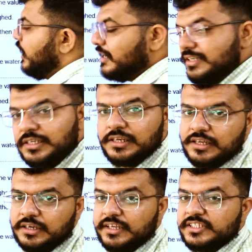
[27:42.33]
until
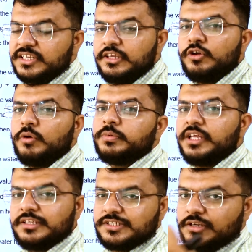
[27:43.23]
unless he
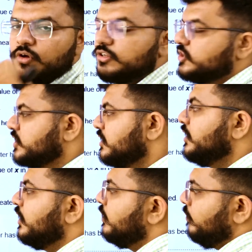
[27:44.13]
obtains a constant
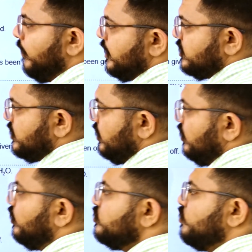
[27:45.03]
mass.
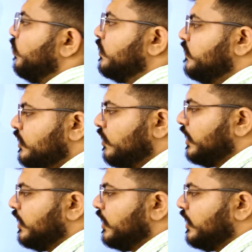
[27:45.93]
So what will your